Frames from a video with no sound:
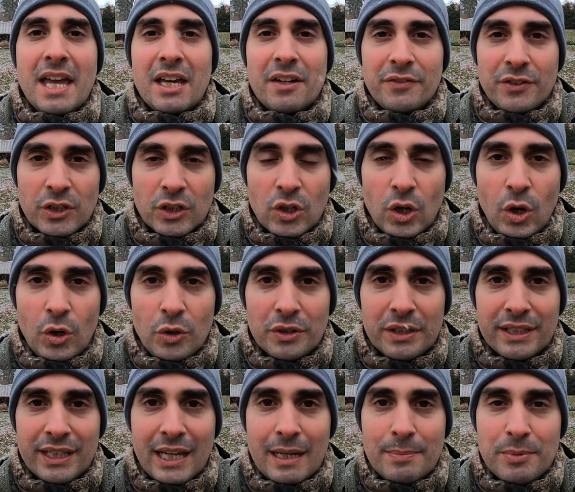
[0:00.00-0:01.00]
If you're
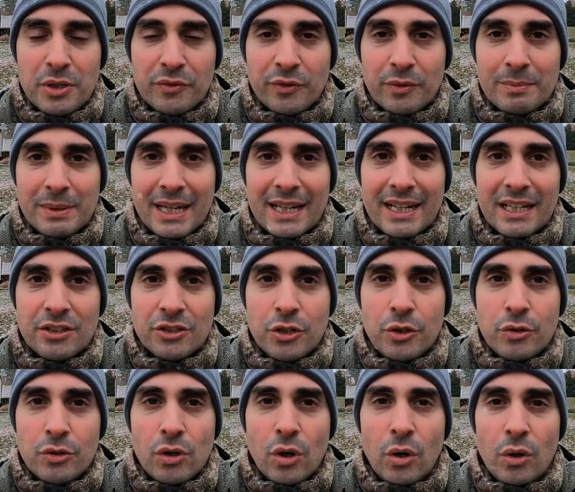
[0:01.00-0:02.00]
cold, it keeps you from getting
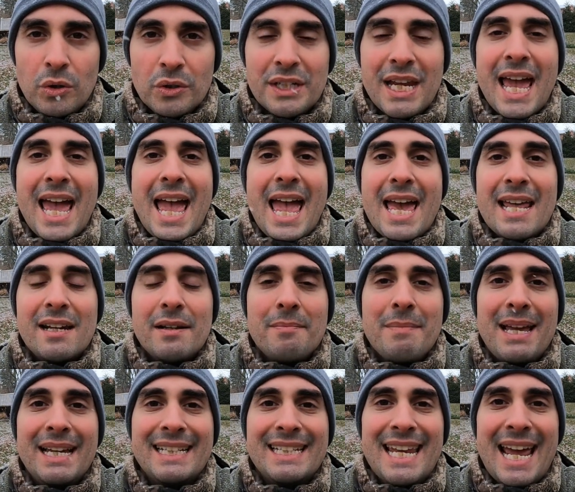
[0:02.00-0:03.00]
too cold, and
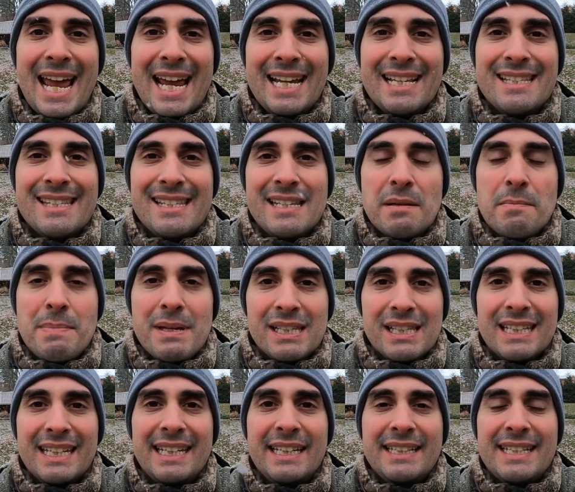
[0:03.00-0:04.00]
it maintains the
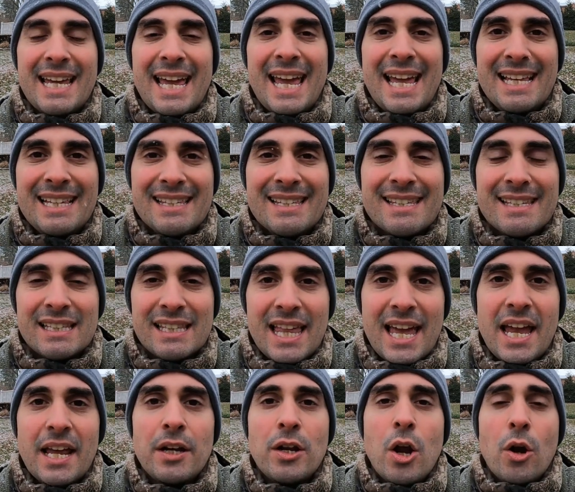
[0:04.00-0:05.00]
ability to
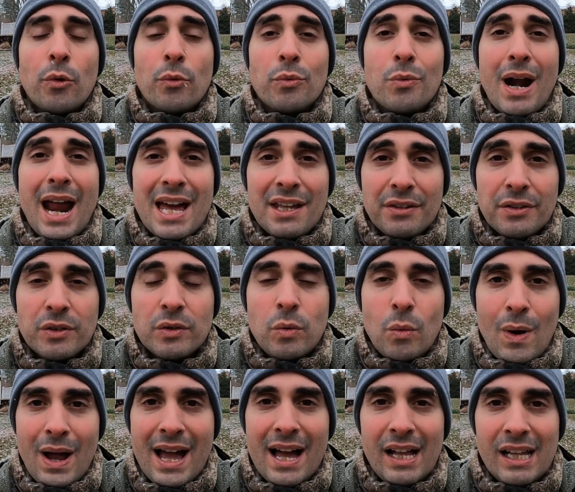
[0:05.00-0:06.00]
insulate rather
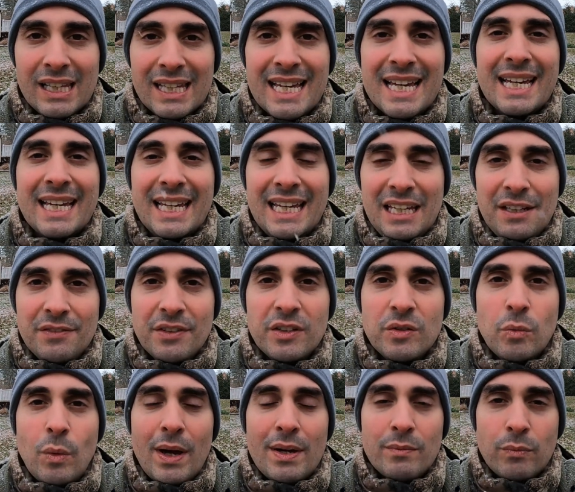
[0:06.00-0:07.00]
well
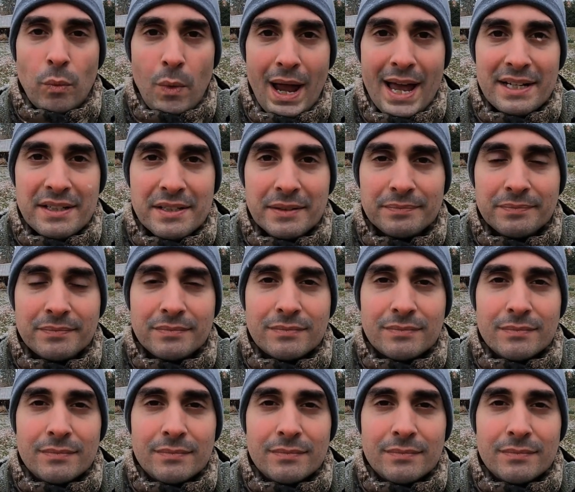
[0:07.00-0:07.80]
even when wet.